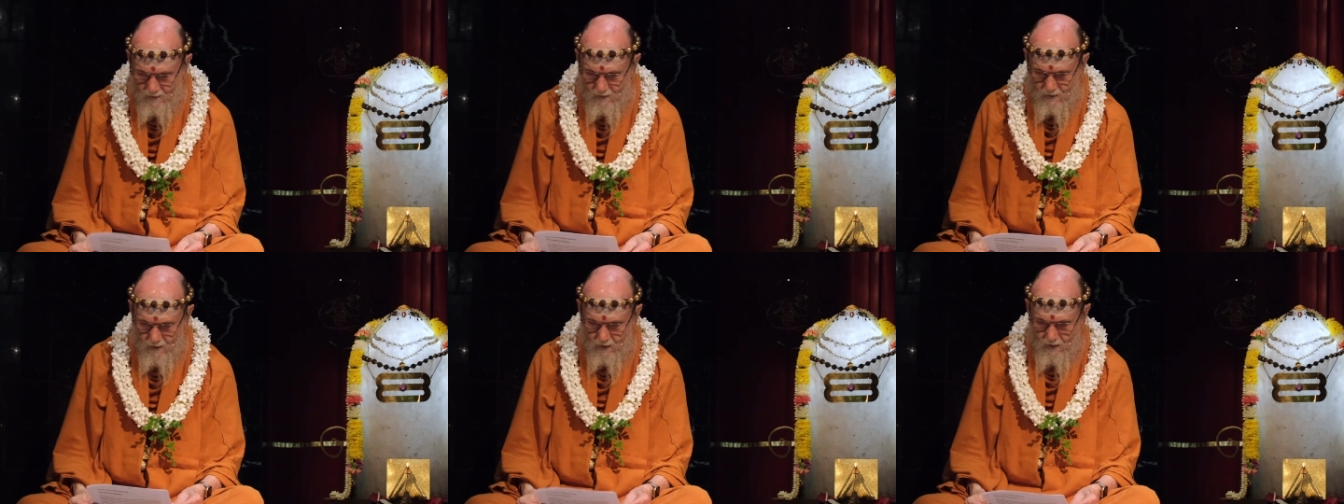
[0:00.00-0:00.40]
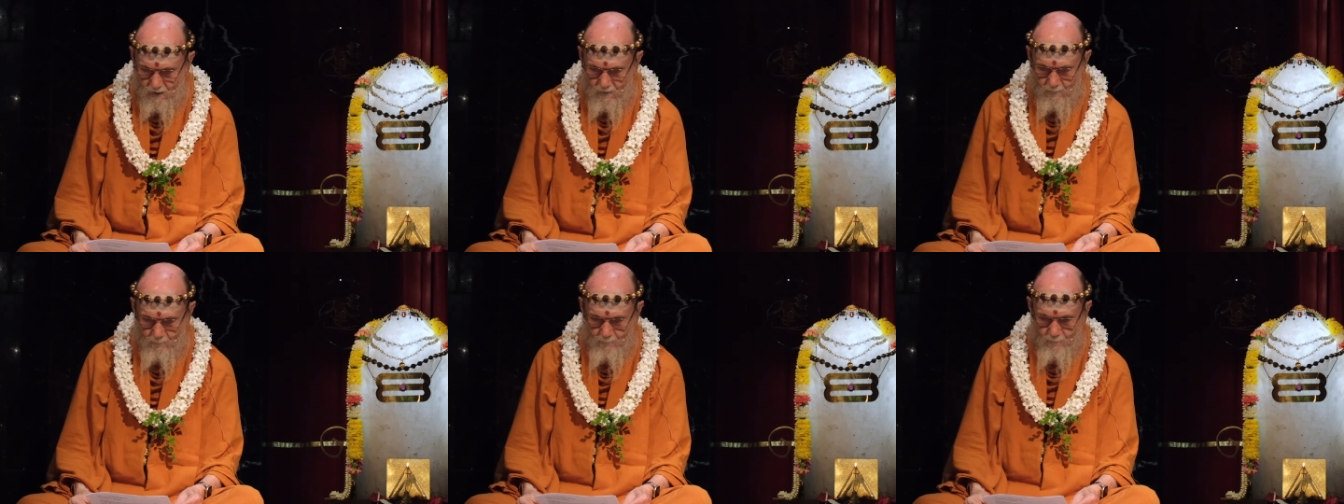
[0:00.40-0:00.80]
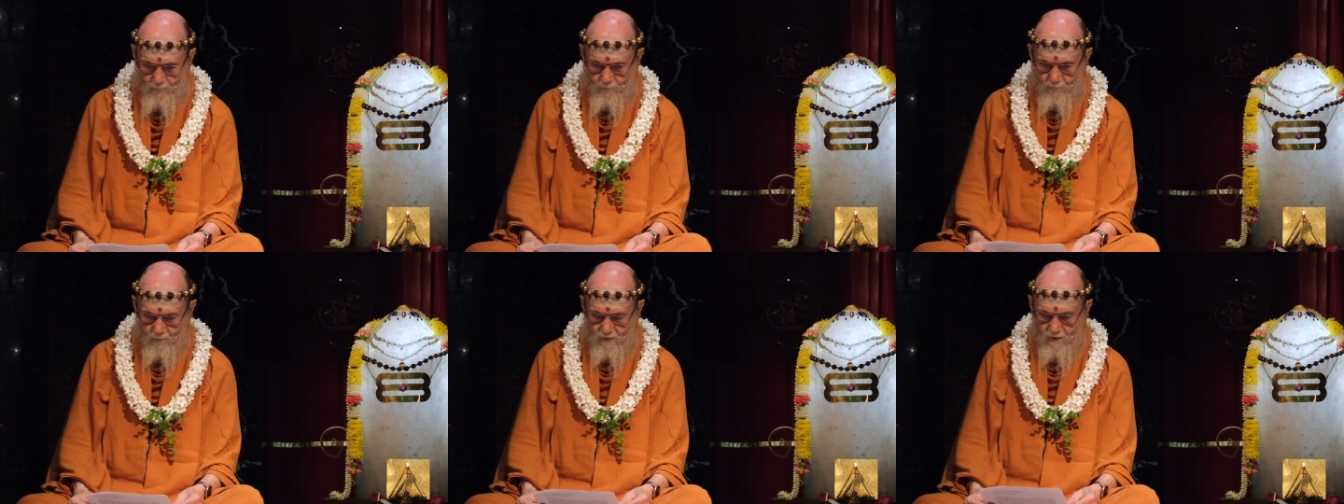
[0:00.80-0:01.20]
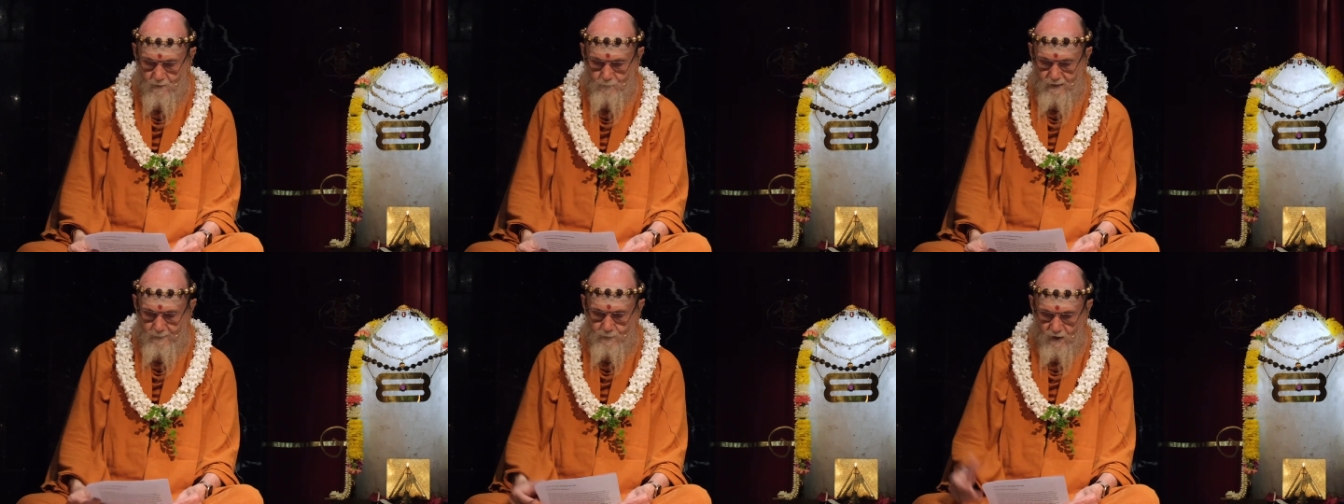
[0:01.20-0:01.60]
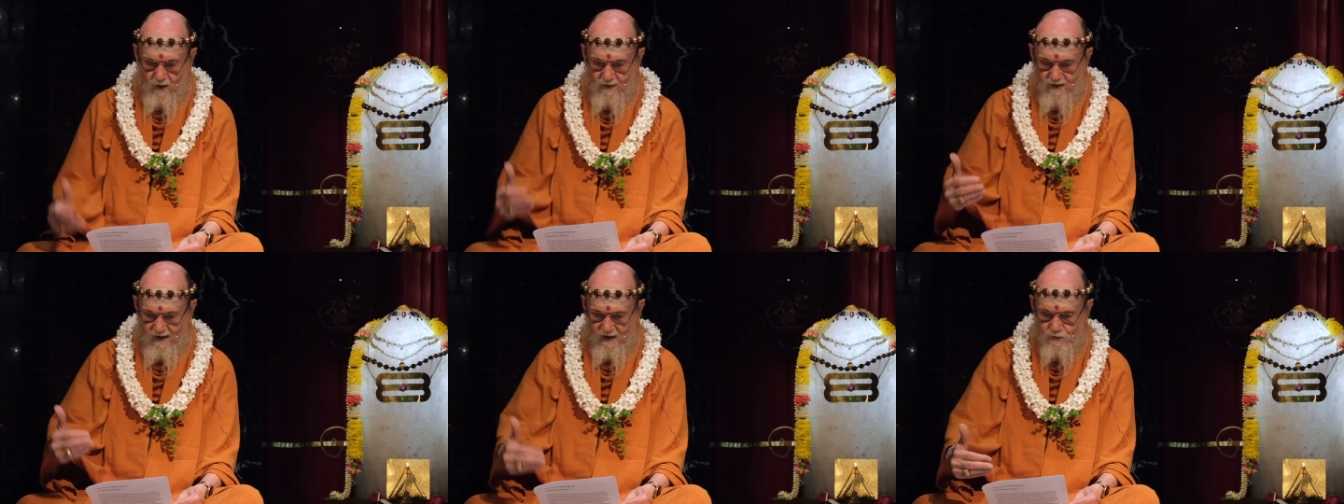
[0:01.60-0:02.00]
um, people
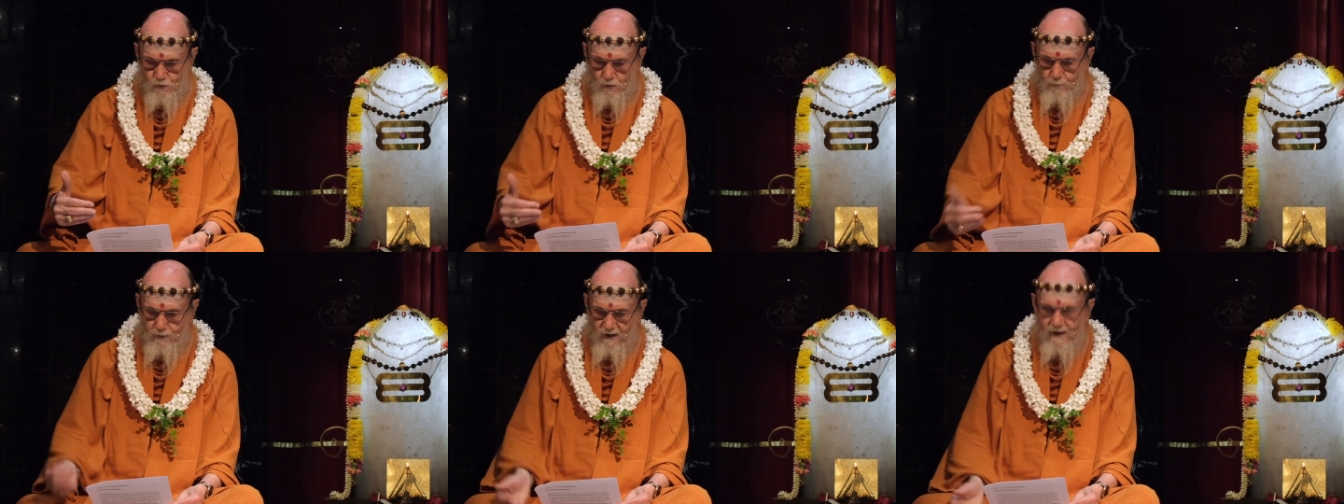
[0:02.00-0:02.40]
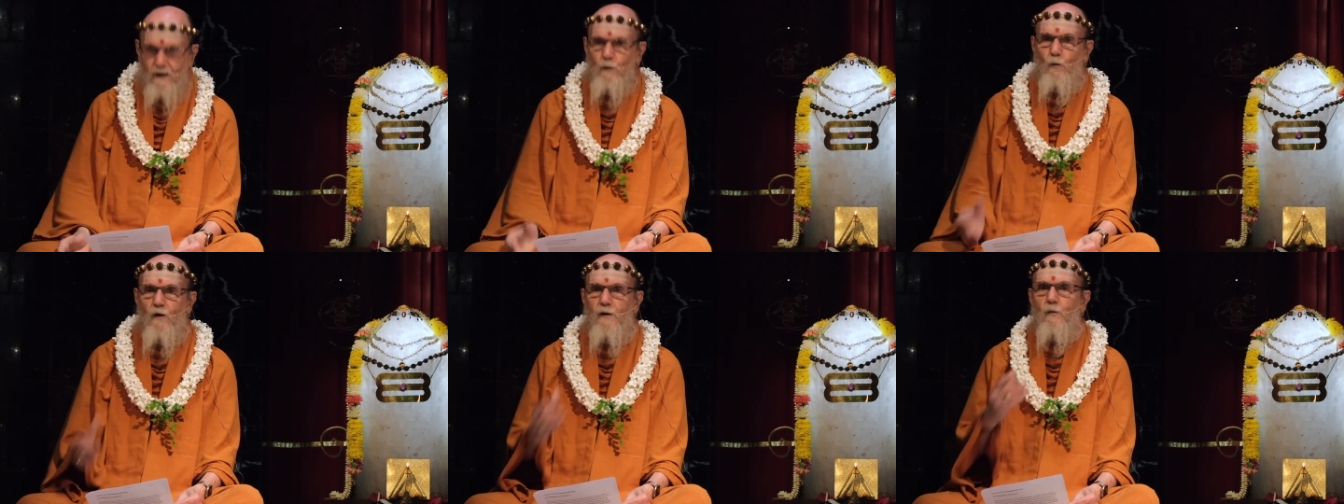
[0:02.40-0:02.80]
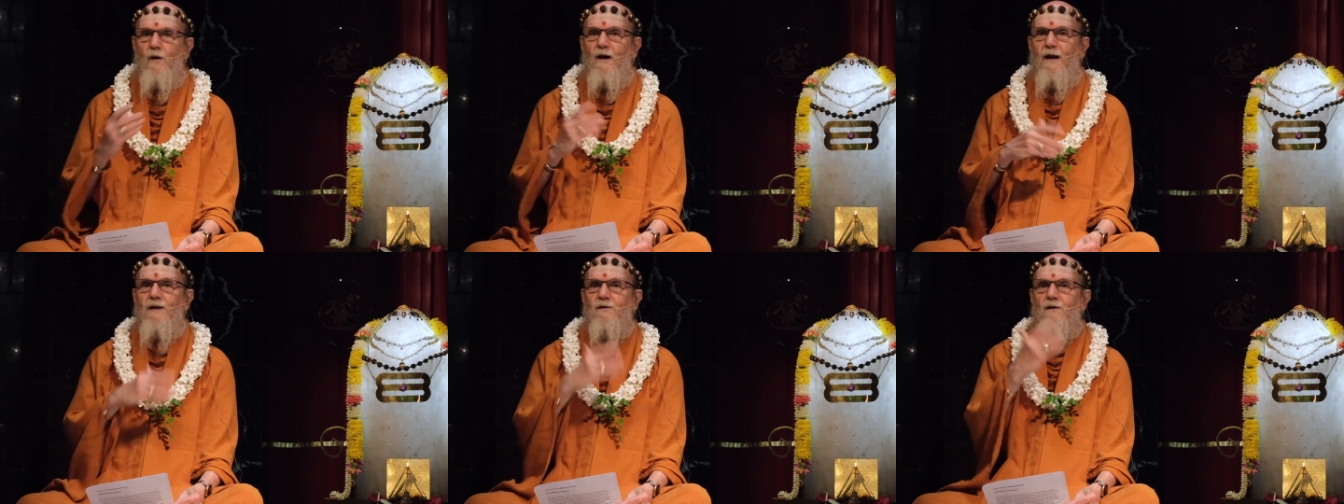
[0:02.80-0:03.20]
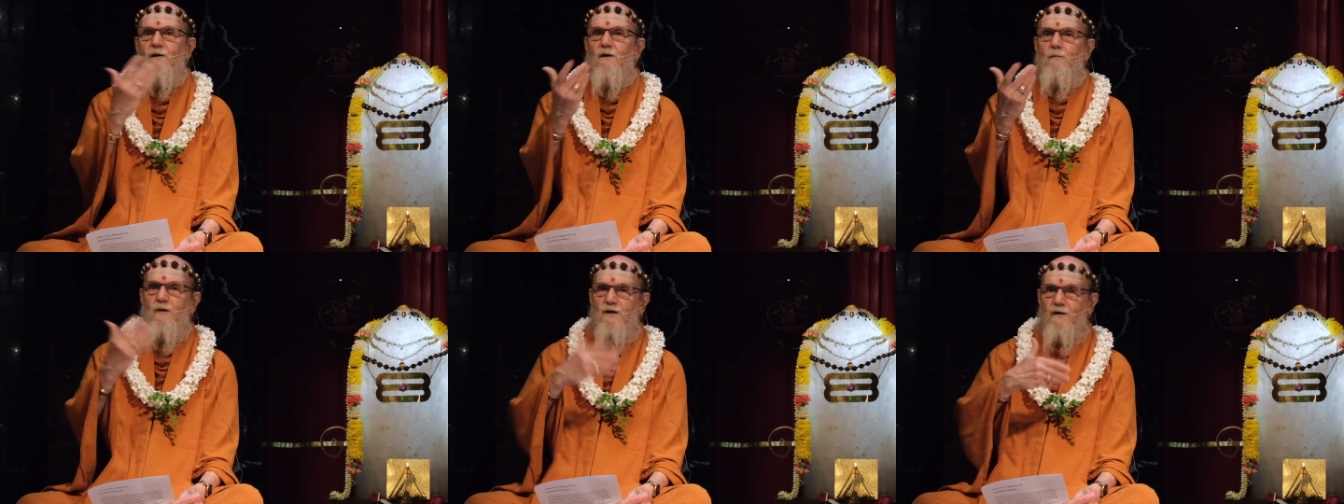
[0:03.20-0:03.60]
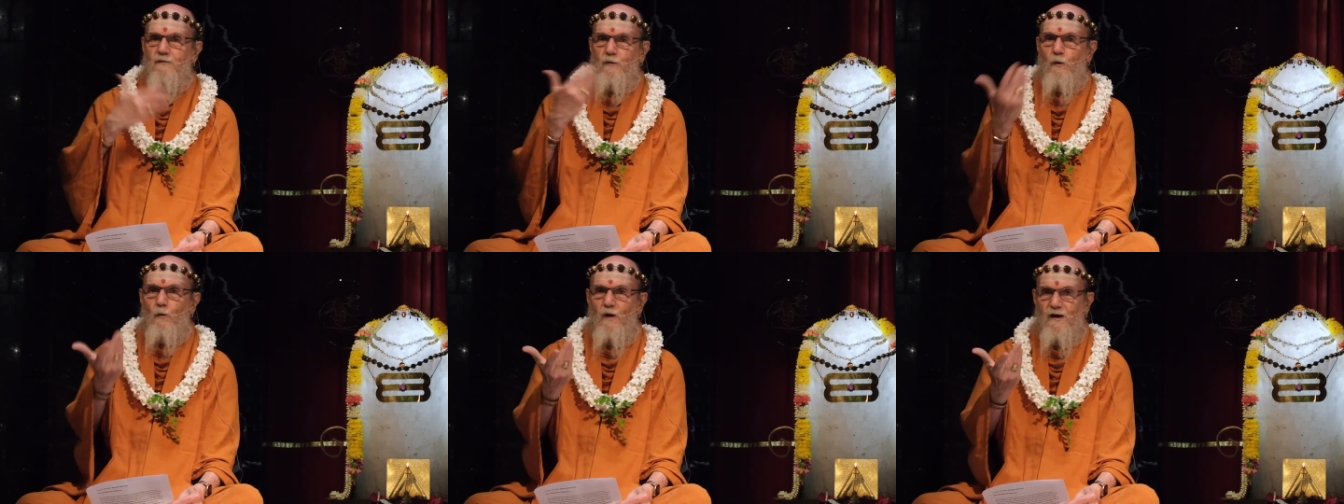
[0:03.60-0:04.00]
on the astral plane, we relate to them in
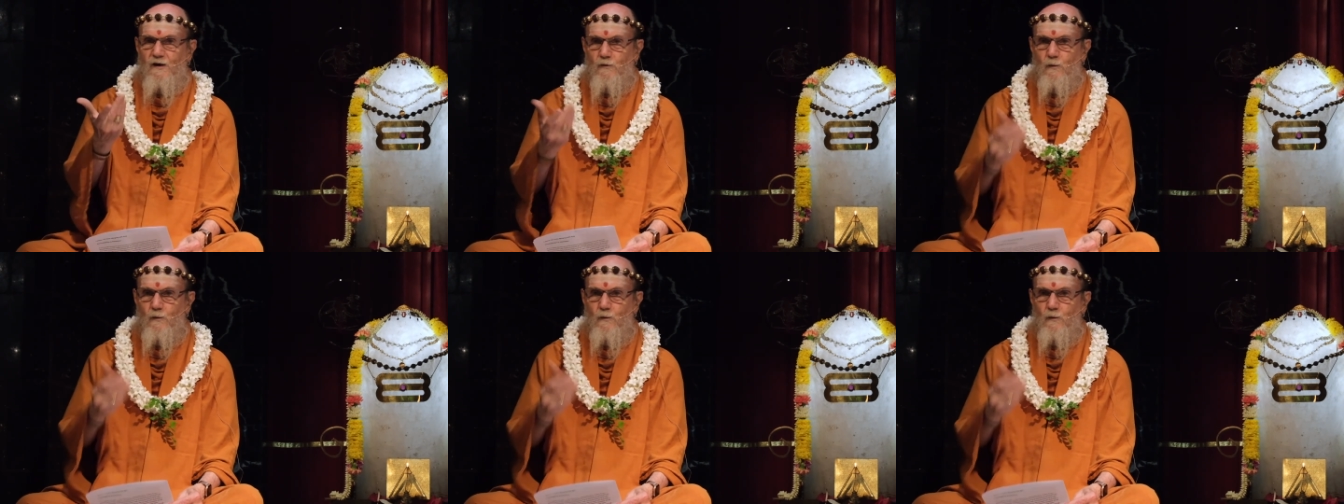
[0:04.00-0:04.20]
different ways.